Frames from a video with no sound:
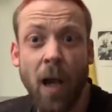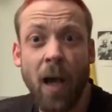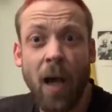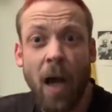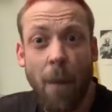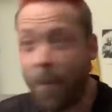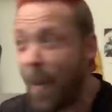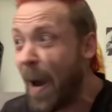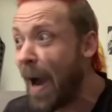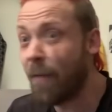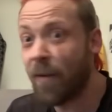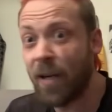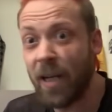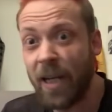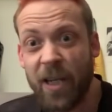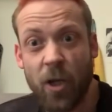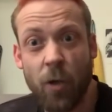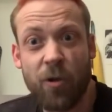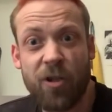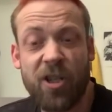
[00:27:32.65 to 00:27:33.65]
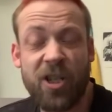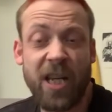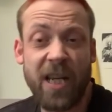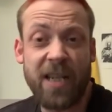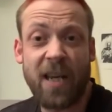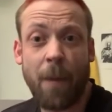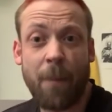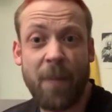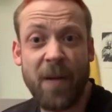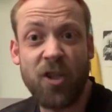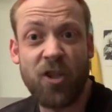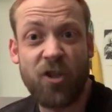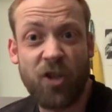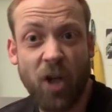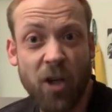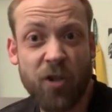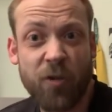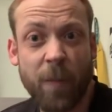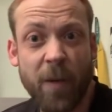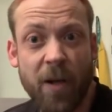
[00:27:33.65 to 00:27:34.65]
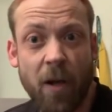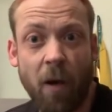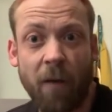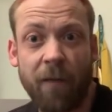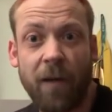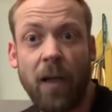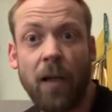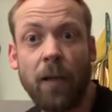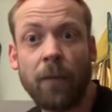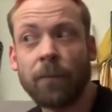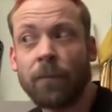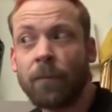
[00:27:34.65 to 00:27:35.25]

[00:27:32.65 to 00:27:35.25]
apparently you sit up in judgment of her.